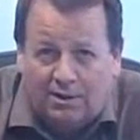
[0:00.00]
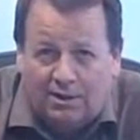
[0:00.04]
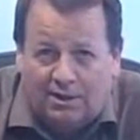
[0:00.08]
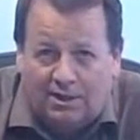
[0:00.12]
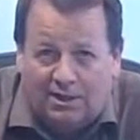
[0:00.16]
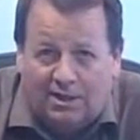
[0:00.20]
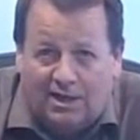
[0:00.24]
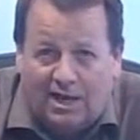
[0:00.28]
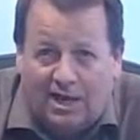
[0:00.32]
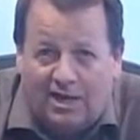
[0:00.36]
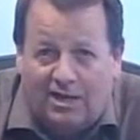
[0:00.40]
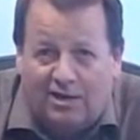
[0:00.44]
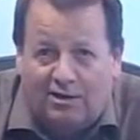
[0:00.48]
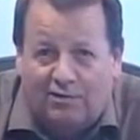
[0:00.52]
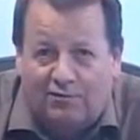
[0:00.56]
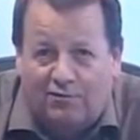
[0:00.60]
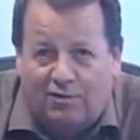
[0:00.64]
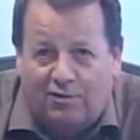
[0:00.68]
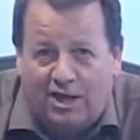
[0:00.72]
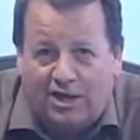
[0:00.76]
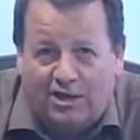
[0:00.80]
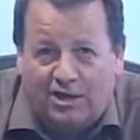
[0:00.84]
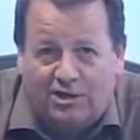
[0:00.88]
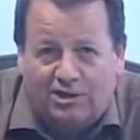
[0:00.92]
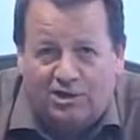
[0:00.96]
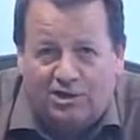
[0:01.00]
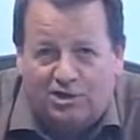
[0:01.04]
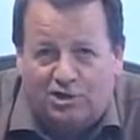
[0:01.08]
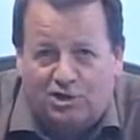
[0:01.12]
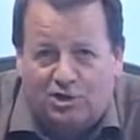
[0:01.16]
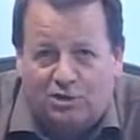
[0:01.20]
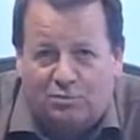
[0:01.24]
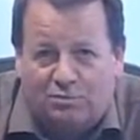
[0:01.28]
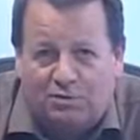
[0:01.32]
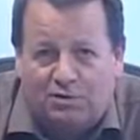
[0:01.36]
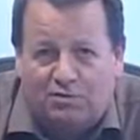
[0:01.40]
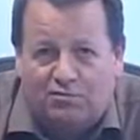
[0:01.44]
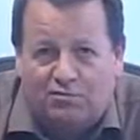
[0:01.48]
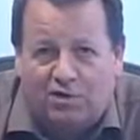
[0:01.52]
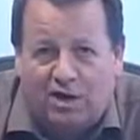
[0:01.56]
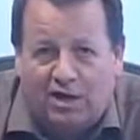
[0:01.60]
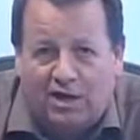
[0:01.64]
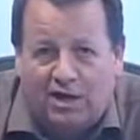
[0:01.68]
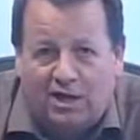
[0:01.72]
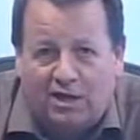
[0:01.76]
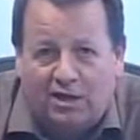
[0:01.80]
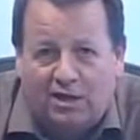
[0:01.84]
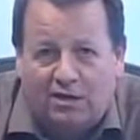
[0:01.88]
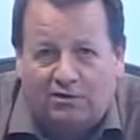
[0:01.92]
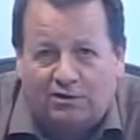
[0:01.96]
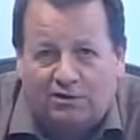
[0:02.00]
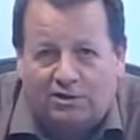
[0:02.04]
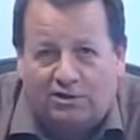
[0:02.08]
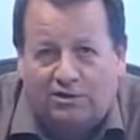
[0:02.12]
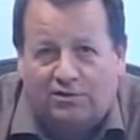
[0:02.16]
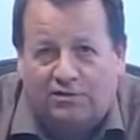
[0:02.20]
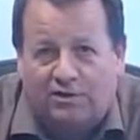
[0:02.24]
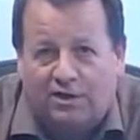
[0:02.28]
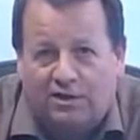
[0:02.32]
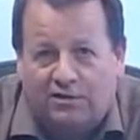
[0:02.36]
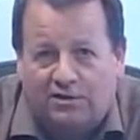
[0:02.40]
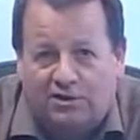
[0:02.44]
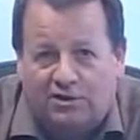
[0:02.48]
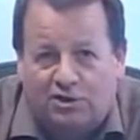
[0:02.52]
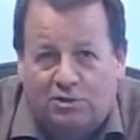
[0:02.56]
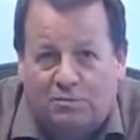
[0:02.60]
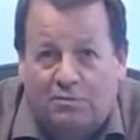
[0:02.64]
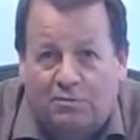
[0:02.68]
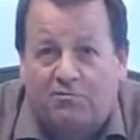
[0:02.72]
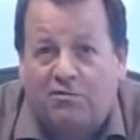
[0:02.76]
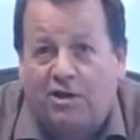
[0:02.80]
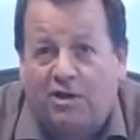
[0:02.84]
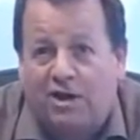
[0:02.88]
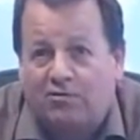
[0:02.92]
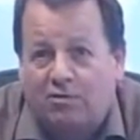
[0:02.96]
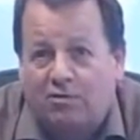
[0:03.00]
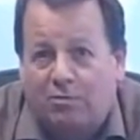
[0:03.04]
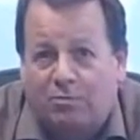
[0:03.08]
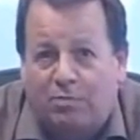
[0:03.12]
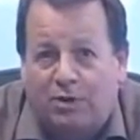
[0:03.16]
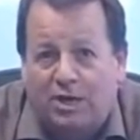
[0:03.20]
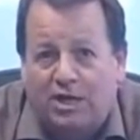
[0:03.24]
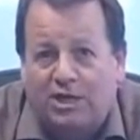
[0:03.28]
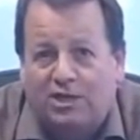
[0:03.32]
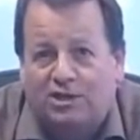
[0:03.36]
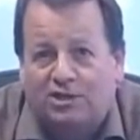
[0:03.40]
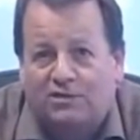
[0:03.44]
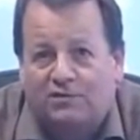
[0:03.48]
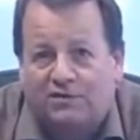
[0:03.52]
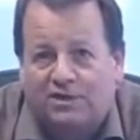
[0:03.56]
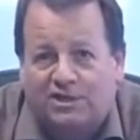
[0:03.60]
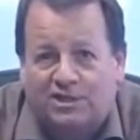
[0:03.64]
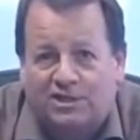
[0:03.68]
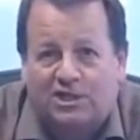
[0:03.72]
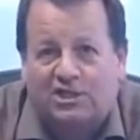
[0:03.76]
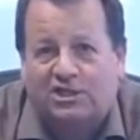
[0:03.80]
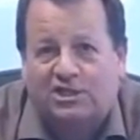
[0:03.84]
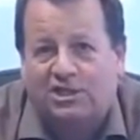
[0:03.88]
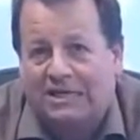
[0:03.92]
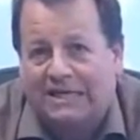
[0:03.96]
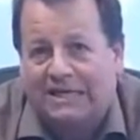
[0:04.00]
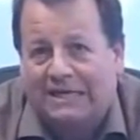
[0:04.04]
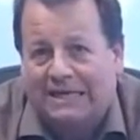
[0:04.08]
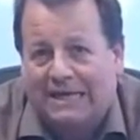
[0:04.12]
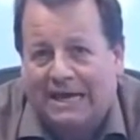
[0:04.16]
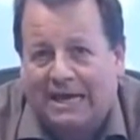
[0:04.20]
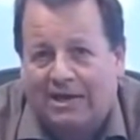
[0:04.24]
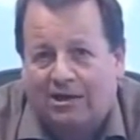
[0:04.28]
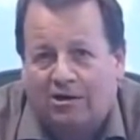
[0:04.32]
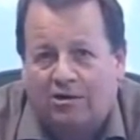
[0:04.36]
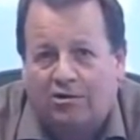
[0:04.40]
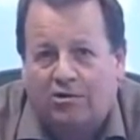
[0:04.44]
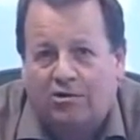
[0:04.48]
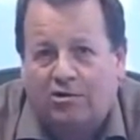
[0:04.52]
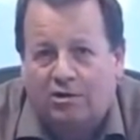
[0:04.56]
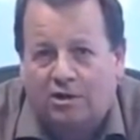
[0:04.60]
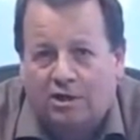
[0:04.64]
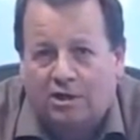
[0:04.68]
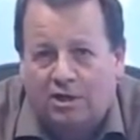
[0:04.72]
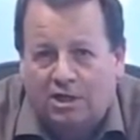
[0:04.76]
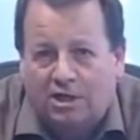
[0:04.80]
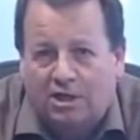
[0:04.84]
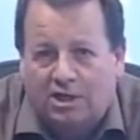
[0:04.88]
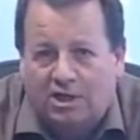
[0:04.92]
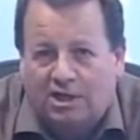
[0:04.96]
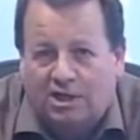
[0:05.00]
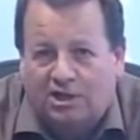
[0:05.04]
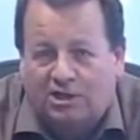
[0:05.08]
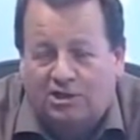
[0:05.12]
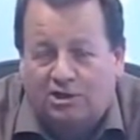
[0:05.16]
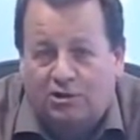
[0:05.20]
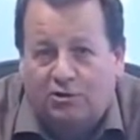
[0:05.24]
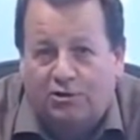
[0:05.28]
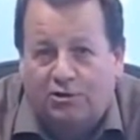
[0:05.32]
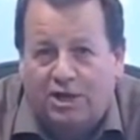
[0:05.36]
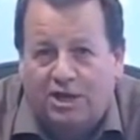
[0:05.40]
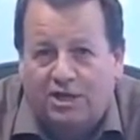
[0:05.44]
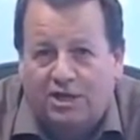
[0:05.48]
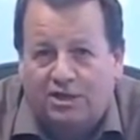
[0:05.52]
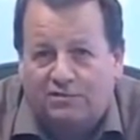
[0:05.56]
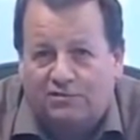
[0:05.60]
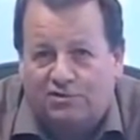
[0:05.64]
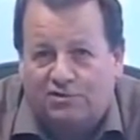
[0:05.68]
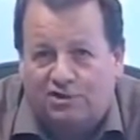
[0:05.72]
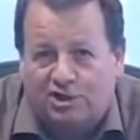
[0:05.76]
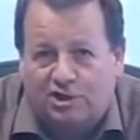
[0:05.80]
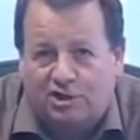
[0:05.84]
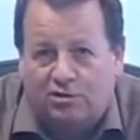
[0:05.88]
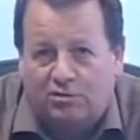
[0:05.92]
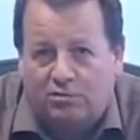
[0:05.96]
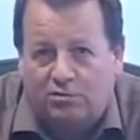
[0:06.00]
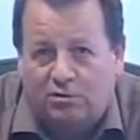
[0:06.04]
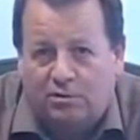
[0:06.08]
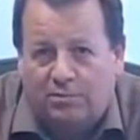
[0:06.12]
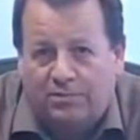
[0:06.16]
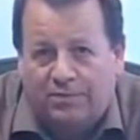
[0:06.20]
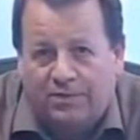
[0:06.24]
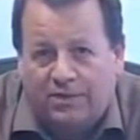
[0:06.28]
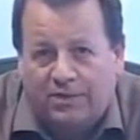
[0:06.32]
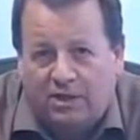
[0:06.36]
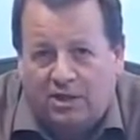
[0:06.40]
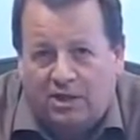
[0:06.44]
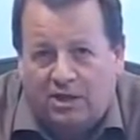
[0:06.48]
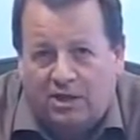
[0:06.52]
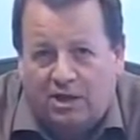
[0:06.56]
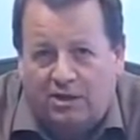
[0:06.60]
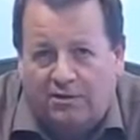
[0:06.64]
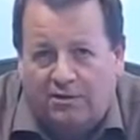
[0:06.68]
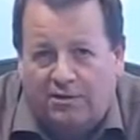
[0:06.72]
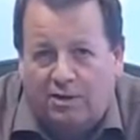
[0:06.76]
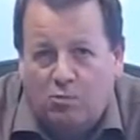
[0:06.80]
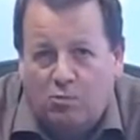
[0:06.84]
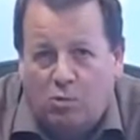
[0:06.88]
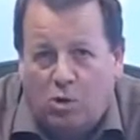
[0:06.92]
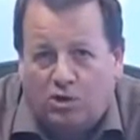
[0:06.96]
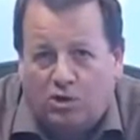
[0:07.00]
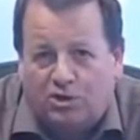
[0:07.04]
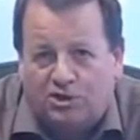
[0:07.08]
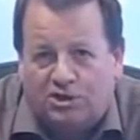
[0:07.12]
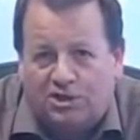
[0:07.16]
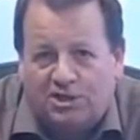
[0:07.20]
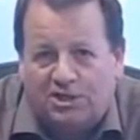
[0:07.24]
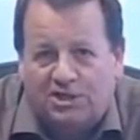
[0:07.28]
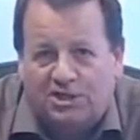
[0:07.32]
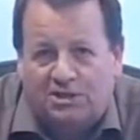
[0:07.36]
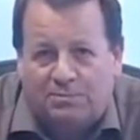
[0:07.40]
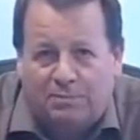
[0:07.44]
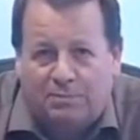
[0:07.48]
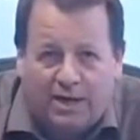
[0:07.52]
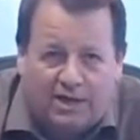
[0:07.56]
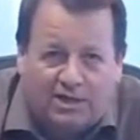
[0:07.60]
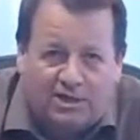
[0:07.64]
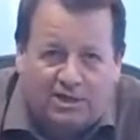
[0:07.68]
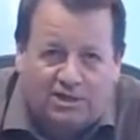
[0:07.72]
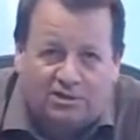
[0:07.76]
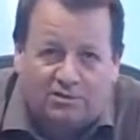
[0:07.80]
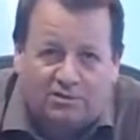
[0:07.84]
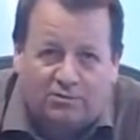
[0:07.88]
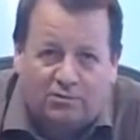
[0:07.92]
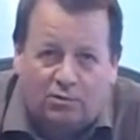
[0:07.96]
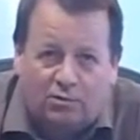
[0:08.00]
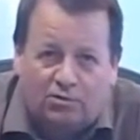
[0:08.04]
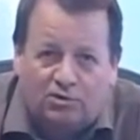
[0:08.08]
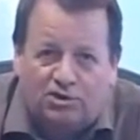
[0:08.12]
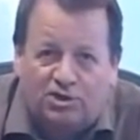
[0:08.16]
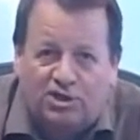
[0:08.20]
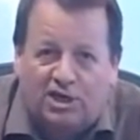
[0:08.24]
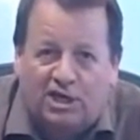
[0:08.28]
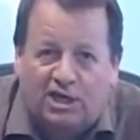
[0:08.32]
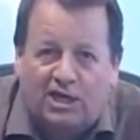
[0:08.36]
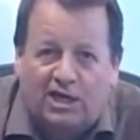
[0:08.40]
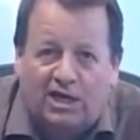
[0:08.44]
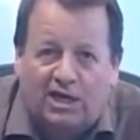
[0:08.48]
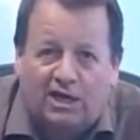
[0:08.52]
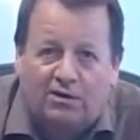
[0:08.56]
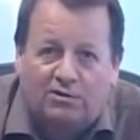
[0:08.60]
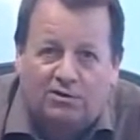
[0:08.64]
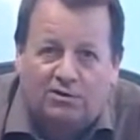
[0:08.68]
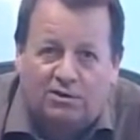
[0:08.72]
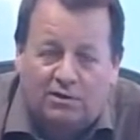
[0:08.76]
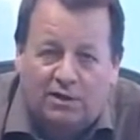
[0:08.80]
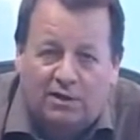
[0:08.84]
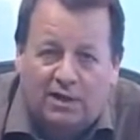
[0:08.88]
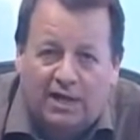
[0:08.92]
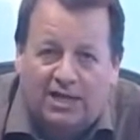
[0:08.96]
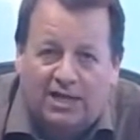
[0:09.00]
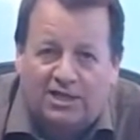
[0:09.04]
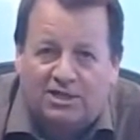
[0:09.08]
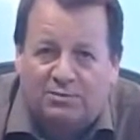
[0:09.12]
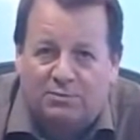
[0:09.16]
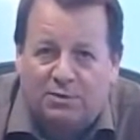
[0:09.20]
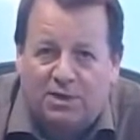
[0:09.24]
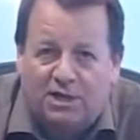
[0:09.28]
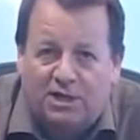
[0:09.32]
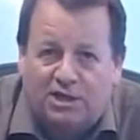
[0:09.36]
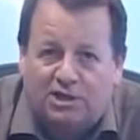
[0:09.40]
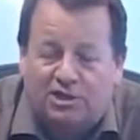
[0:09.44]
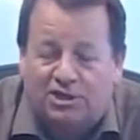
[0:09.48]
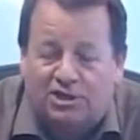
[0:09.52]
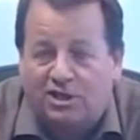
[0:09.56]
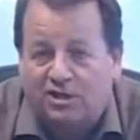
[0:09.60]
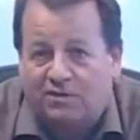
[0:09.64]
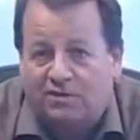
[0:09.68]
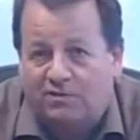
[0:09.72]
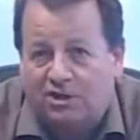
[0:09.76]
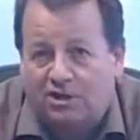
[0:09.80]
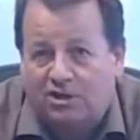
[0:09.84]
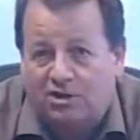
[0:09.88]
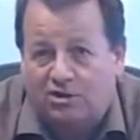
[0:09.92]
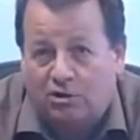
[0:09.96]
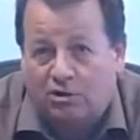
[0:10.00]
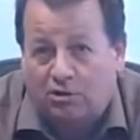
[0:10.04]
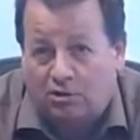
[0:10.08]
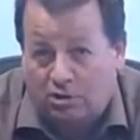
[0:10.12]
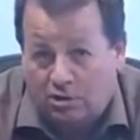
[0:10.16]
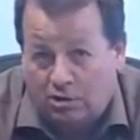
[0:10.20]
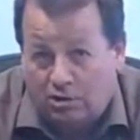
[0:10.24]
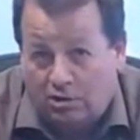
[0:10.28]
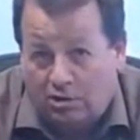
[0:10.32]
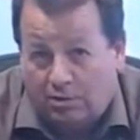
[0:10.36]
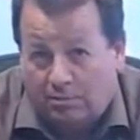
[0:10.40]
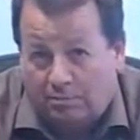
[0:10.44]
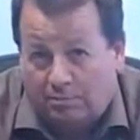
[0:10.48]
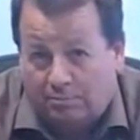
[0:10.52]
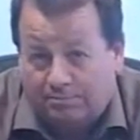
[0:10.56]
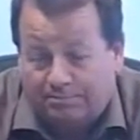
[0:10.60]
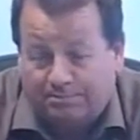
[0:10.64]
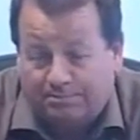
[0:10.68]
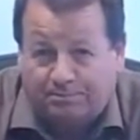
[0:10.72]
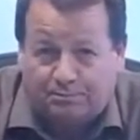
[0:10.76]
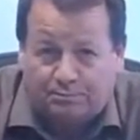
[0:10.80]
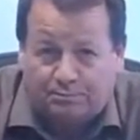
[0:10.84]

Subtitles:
In any event, it should be running repeats of existing catalogue until the end of June, and then watch this space or check out edgemediatv.com.